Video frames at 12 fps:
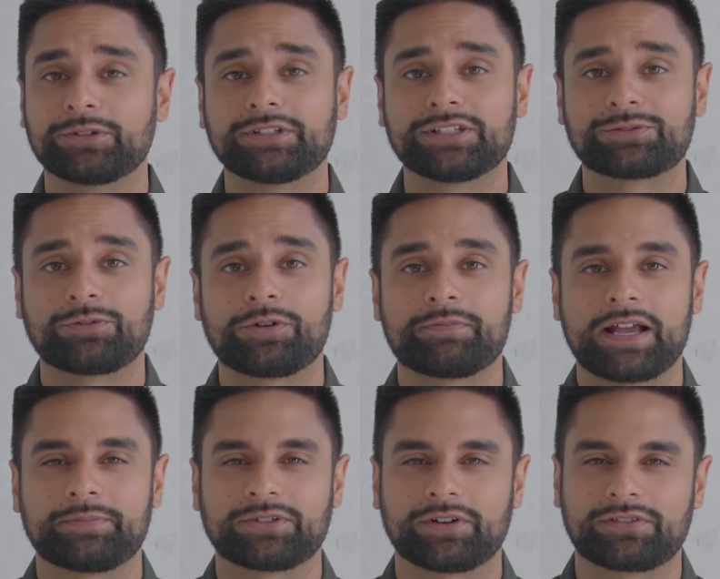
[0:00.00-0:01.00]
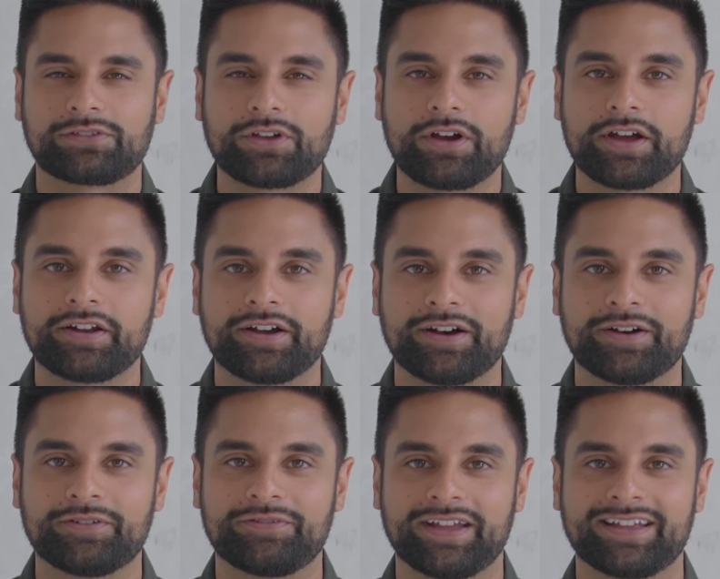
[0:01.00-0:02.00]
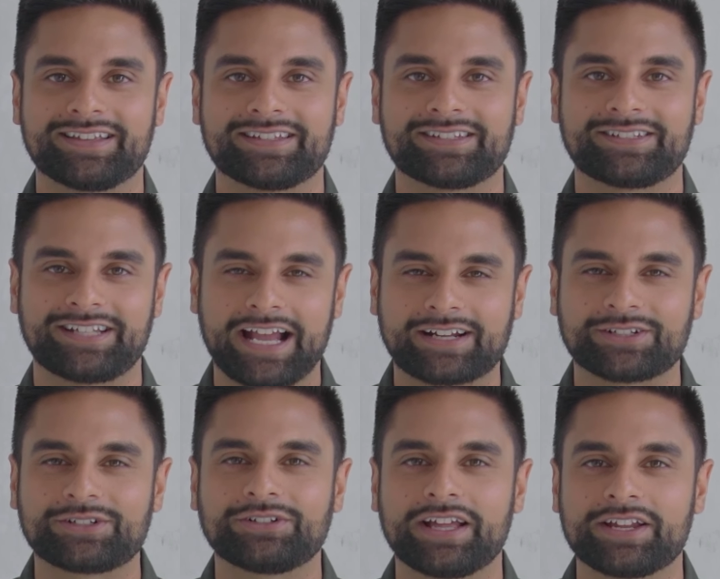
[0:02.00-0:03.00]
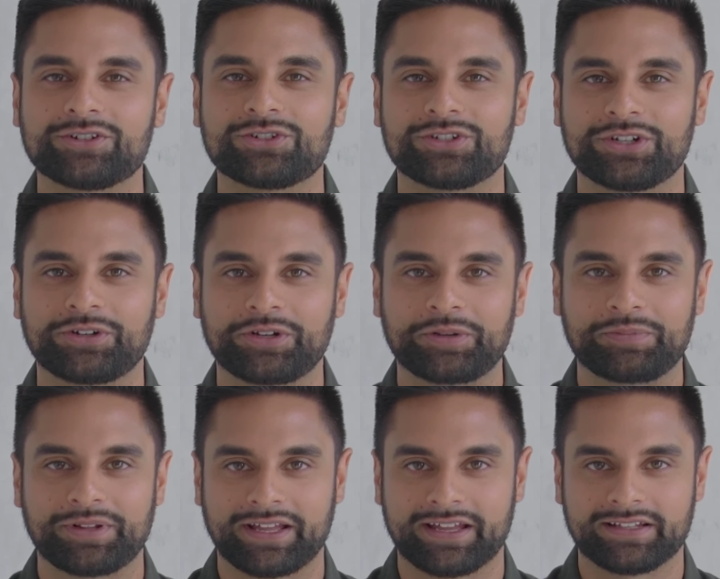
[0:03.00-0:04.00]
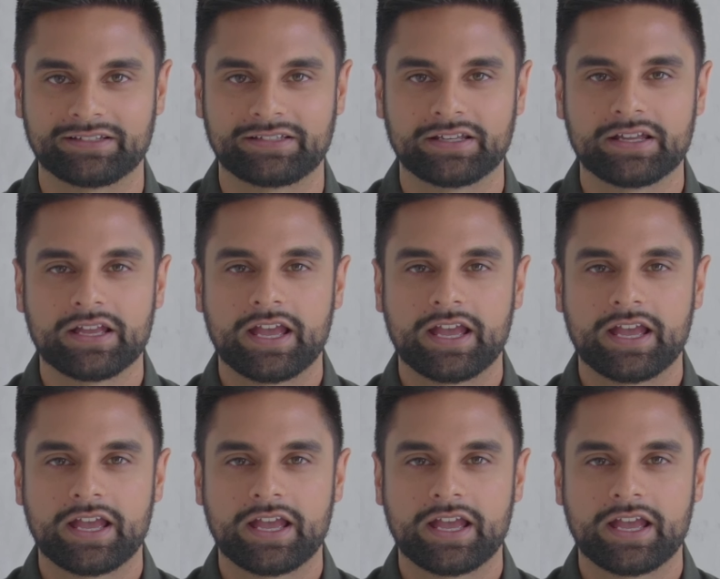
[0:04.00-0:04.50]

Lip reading: release roadmaps are thought of as tactical engineering plans,